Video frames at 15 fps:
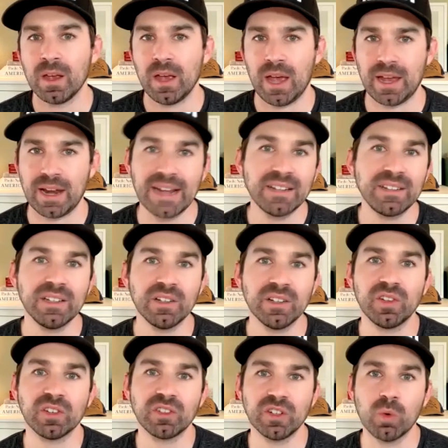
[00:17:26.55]
and
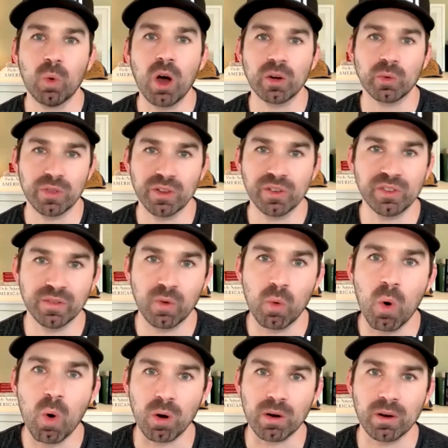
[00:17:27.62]
1861 mm-hmm. with the Civil
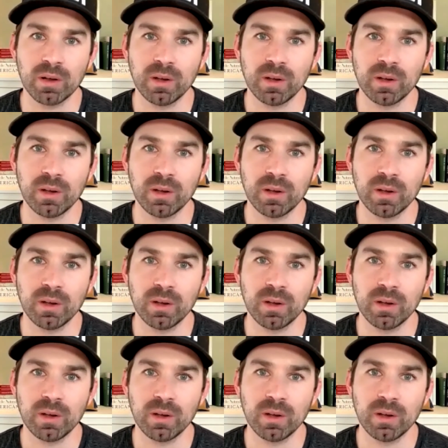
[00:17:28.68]
War.